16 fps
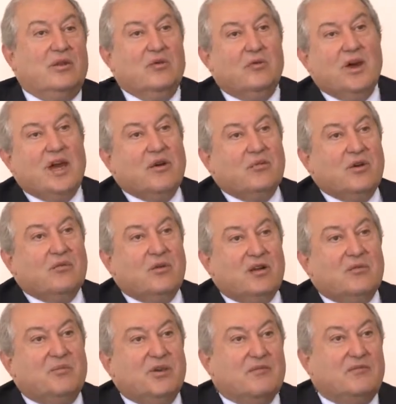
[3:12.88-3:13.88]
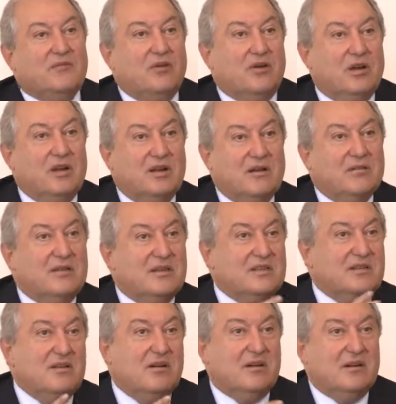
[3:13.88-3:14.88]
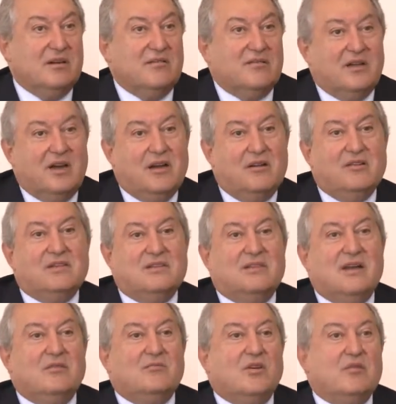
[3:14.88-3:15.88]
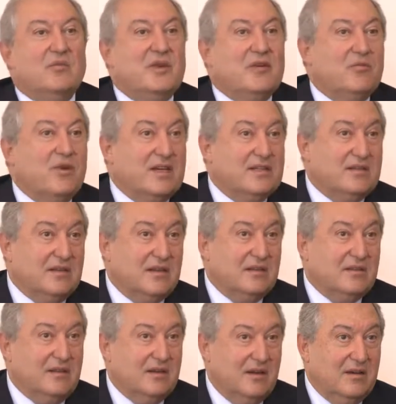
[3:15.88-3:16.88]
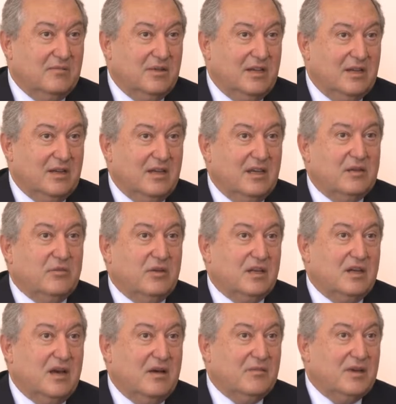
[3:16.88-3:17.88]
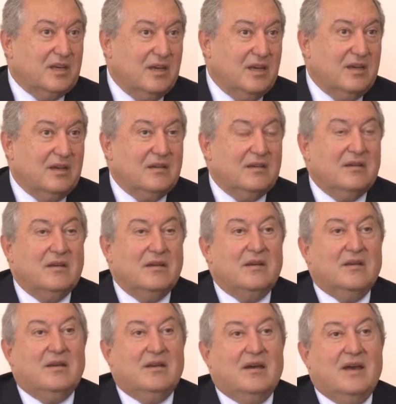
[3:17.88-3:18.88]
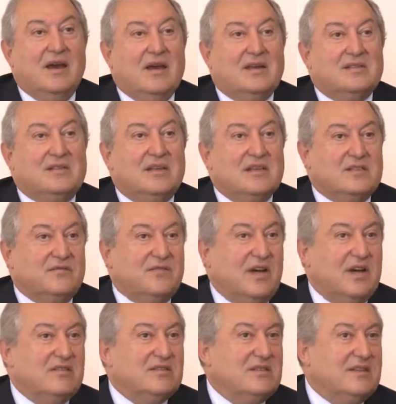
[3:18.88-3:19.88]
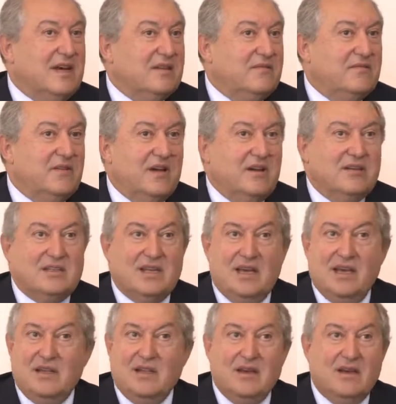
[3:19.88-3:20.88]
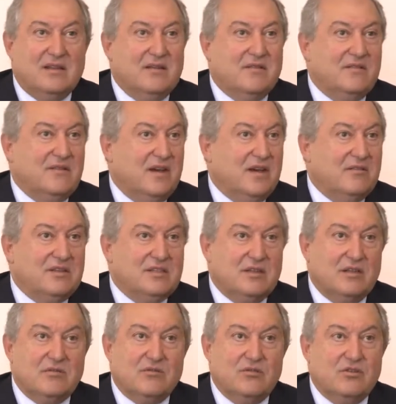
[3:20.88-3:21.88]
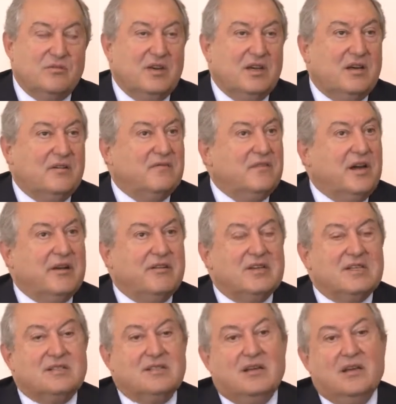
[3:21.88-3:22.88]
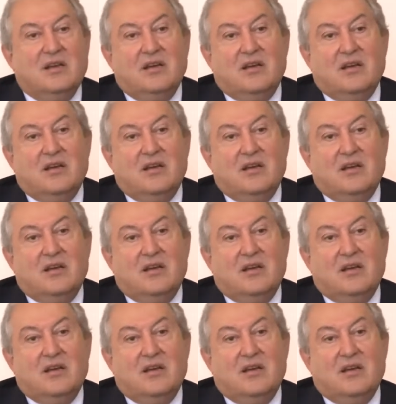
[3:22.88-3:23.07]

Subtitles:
way we were before this coronavirus, then we'll be wasting time. It will come again as this virus, that virus, any other virus. It could be a virus